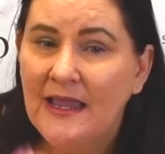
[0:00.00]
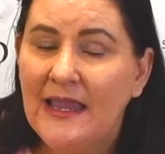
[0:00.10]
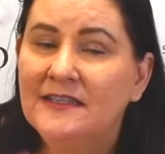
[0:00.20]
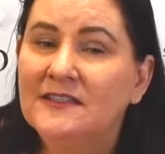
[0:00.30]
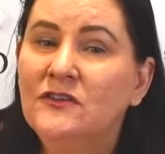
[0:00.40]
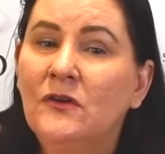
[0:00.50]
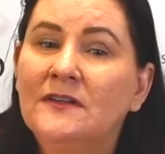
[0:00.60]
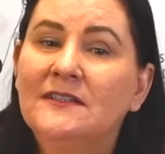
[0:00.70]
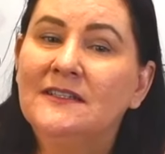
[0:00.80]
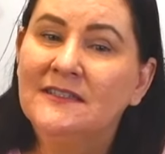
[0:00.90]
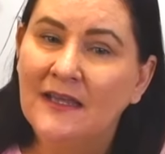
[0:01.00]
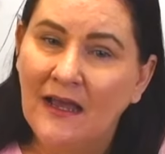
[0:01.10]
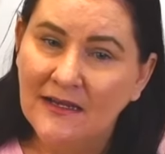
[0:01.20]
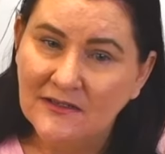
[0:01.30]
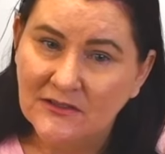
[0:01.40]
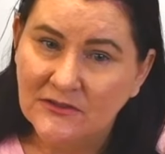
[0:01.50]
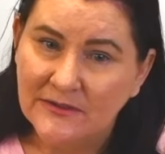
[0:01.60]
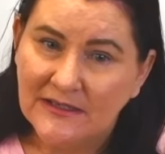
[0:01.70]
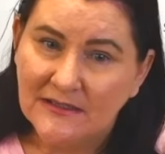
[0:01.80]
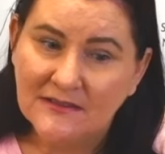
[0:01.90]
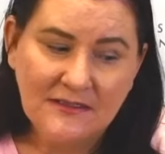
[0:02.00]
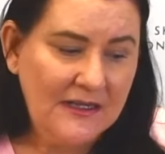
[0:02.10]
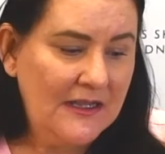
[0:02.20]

It's not designed to treat it.